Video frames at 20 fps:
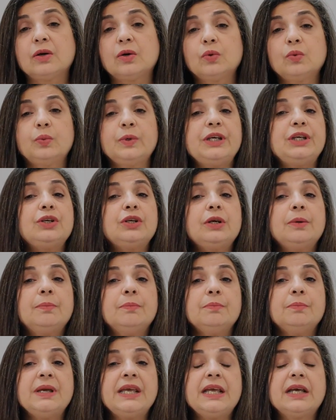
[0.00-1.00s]
we
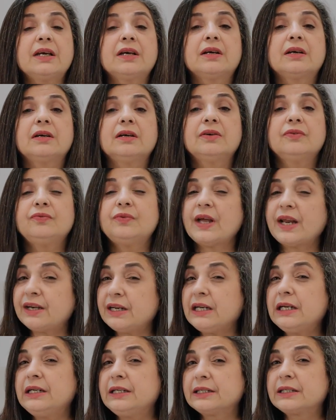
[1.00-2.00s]
make
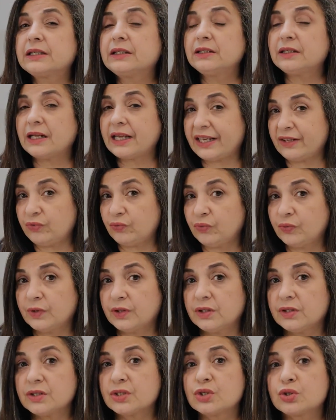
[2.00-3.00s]
very little
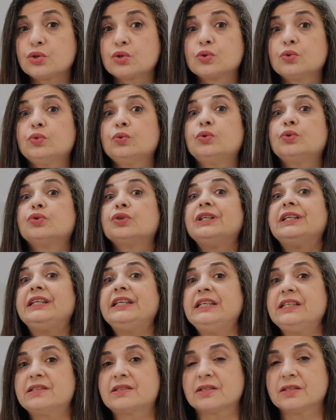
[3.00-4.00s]
effort to
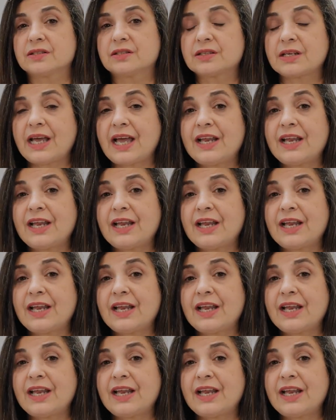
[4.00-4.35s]
release it.